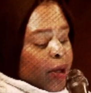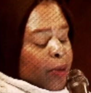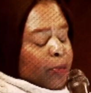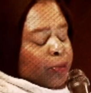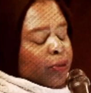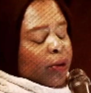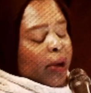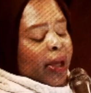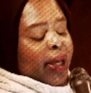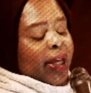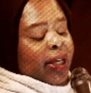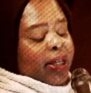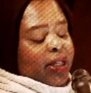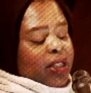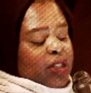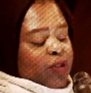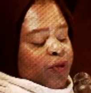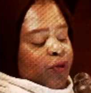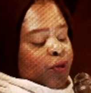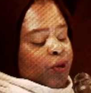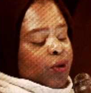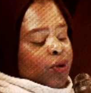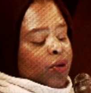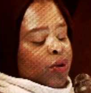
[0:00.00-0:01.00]
Prayers
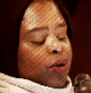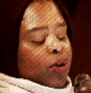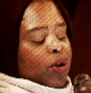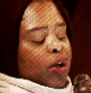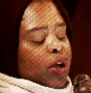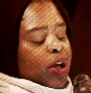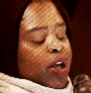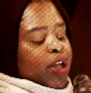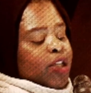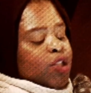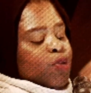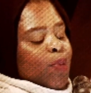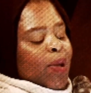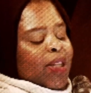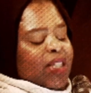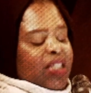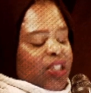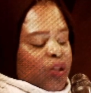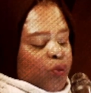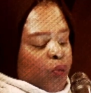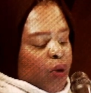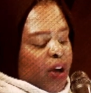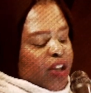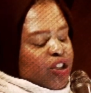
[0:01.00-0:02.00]
for
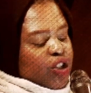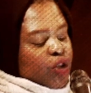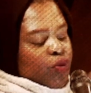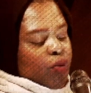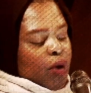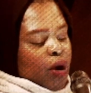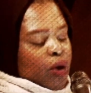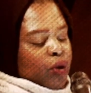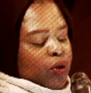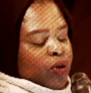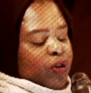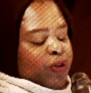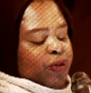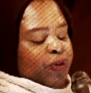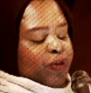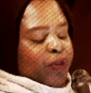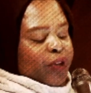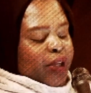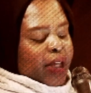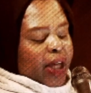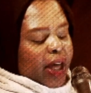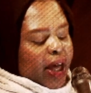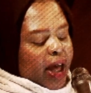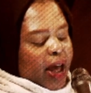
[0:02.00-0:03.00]
21-year-old
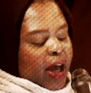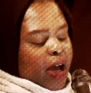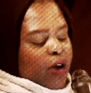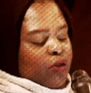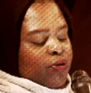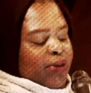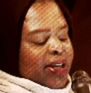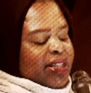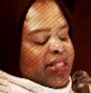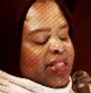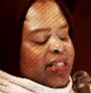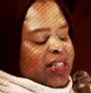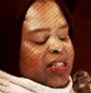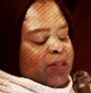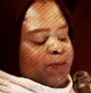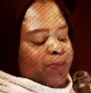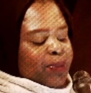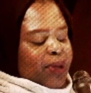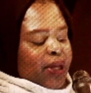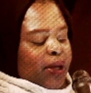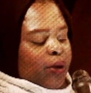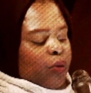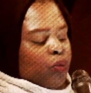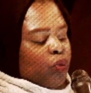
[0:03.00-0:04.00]
Kofia, a restless
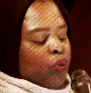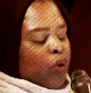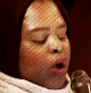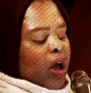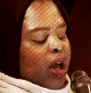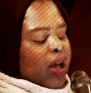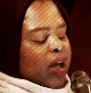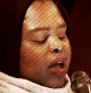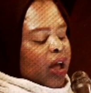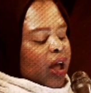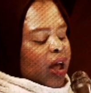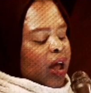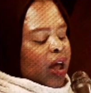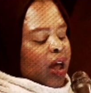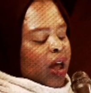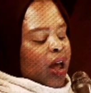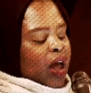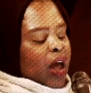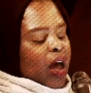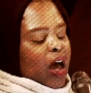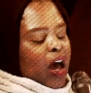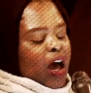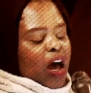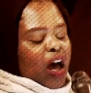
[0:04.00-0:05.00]
being worker.
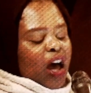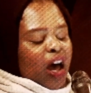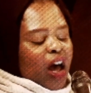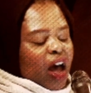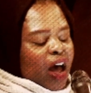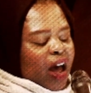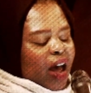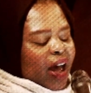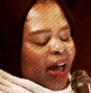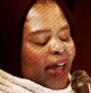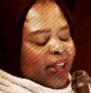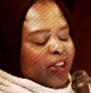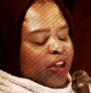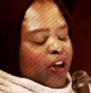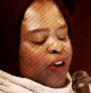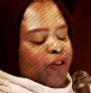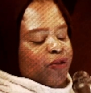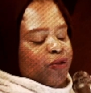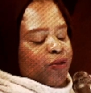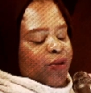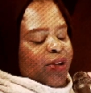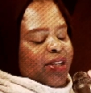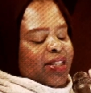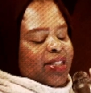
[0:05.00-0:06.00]
Her and her
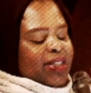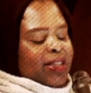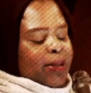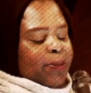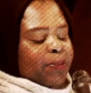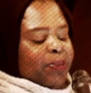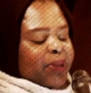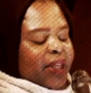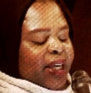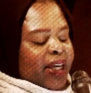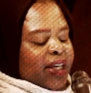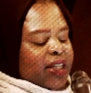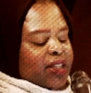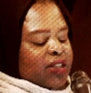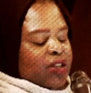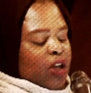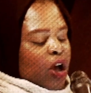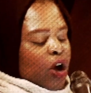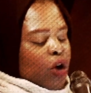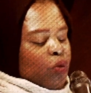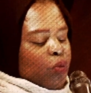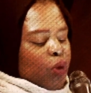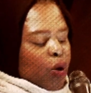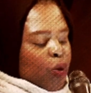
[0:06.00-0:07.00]
3 siblings
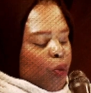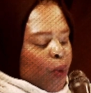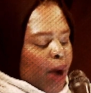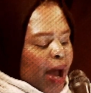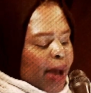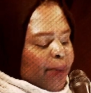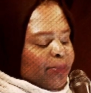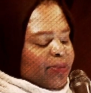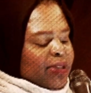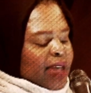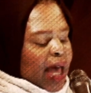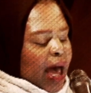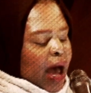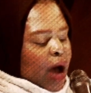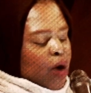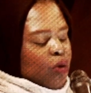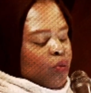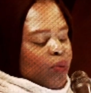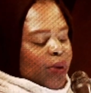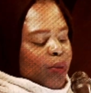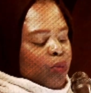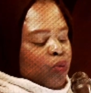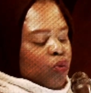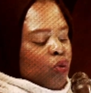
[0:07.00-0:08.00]
were wiped out
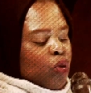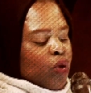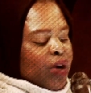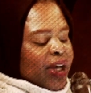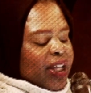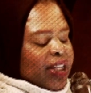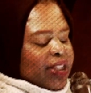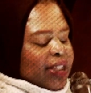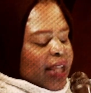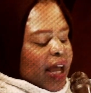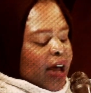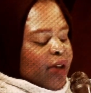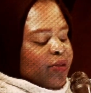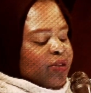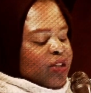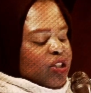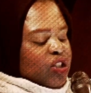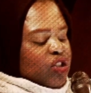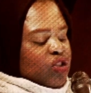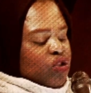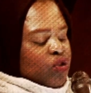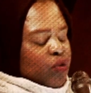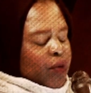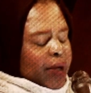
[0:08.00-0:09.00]
when walking down the
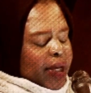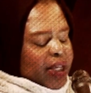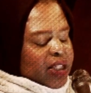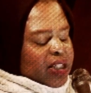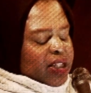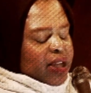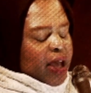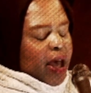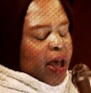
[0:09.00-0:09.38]
street.